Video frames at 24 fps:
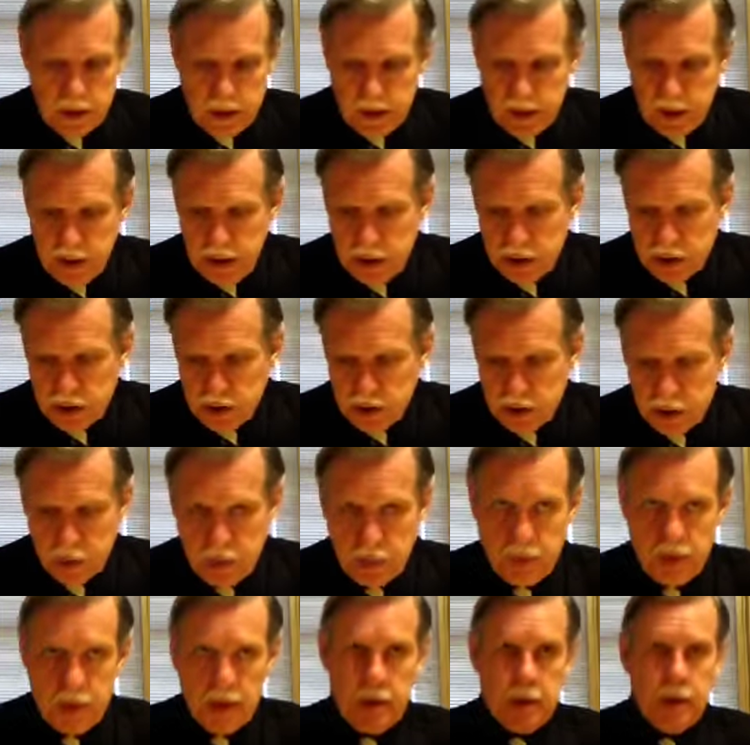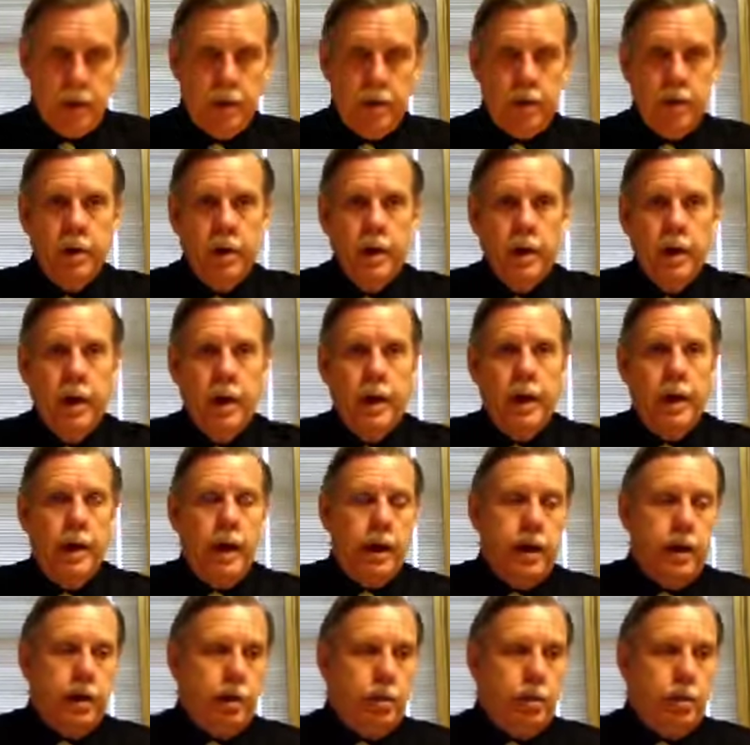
industry and